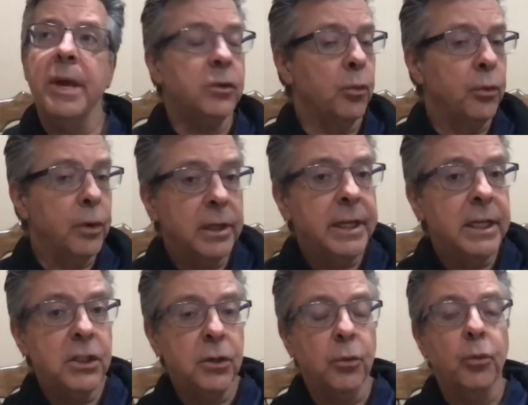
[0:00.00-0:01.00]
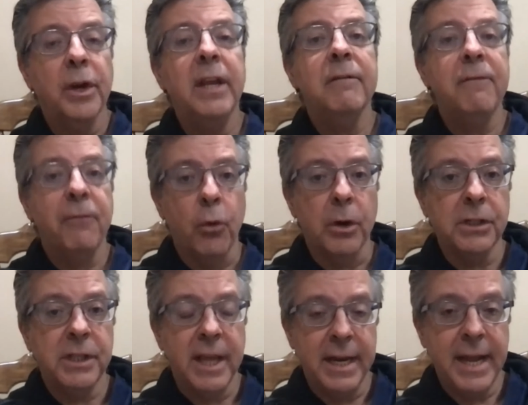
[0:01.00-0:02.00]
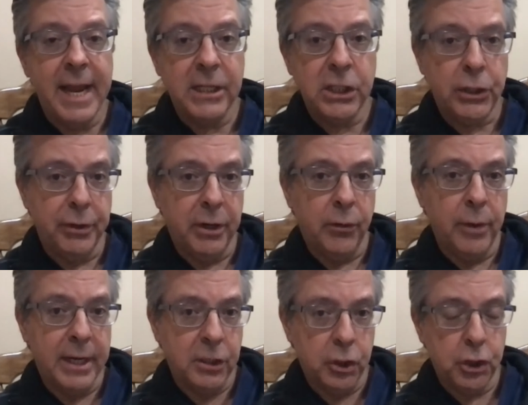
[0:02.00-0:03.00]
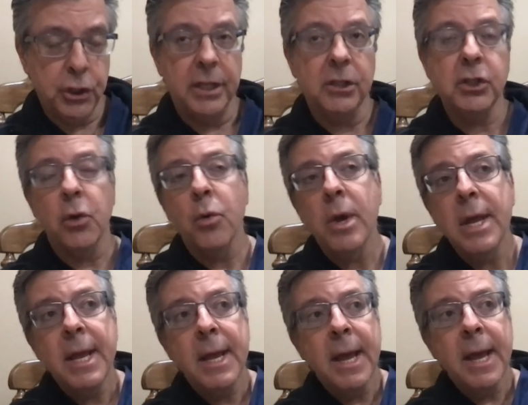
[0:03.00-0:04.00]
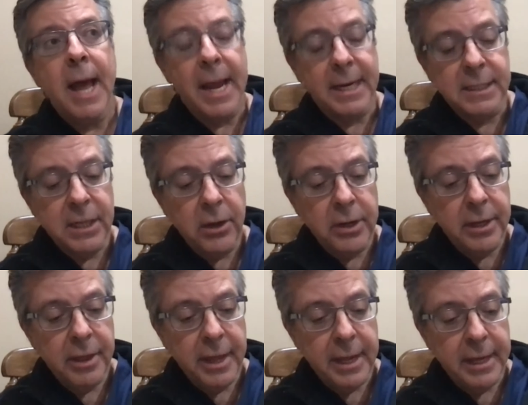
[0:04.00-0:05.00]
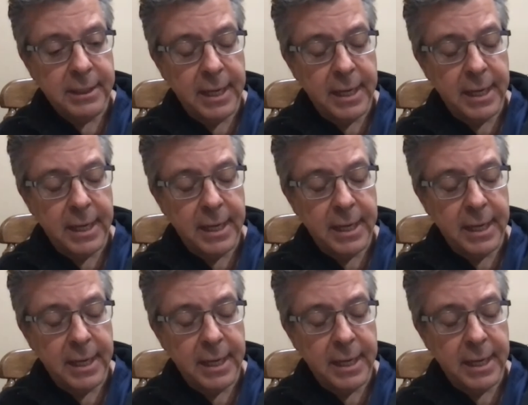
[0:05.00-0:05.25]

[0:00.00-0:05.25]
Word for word: it's really to reinforce that anterior rectus sheath. So I can okay. tell you that.